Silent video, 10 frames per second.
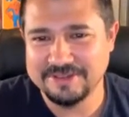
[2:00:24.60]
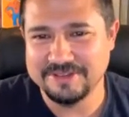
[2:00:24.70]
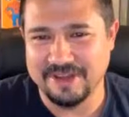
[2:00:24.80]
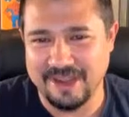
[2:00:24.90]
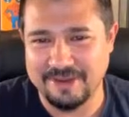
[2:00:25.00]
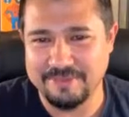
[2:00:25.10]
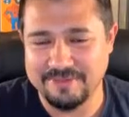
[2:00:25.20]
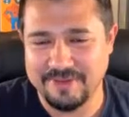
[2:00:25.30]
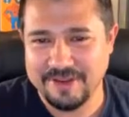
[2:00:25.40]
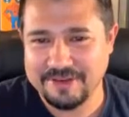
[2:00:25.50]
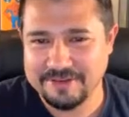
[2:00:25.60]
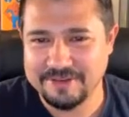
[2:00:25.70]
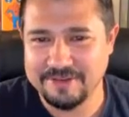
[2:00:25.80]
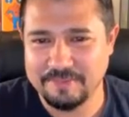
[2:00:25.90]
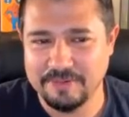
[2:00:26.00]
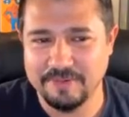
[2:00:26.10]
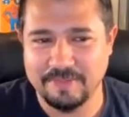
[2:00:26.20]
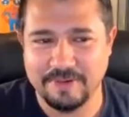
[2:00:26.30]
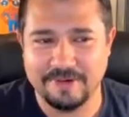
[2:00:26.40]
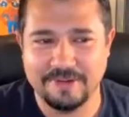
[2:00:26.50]
I'm invited to the pool
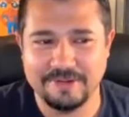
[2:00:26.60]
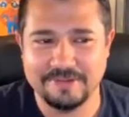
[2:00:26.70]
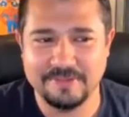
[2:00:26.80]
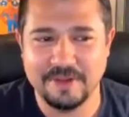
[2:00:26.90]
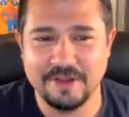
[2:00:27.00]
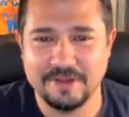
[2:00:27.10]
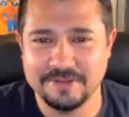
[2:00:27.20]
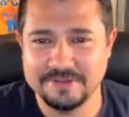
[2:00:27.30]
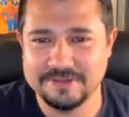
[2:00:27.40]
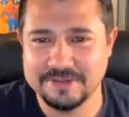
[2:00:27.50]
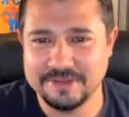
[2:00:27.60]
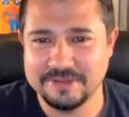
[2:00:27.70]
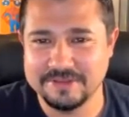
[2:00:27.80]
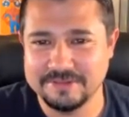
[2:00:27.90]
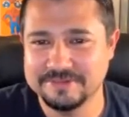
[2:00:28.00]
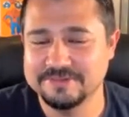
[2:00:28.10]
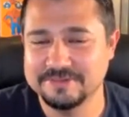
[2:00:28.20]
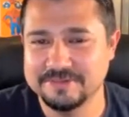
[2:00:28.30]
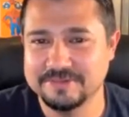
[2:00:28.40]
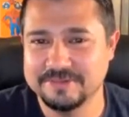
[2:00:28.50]
party as well. So
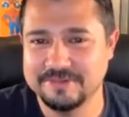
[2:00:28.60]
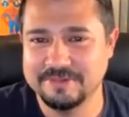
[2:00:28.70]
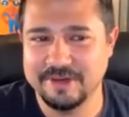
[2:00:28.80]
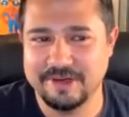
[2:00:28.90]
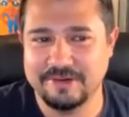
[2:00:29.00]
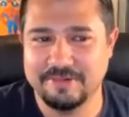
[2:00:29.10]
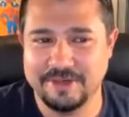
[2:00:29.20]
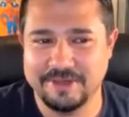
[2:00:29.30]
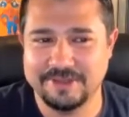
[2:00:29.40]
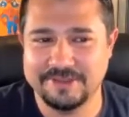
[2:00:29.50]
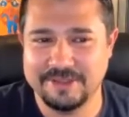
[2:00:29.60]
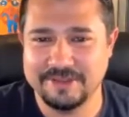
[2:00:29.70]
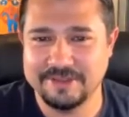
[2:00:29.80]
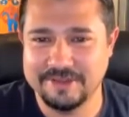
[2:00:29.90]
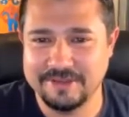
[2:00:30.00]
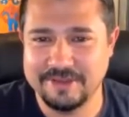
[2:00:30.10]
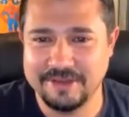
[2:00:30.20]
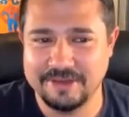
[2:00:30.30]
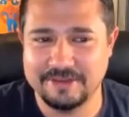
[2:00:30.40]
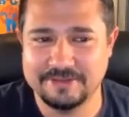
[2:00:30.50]
where is it,
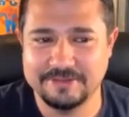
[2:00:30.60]
Lino?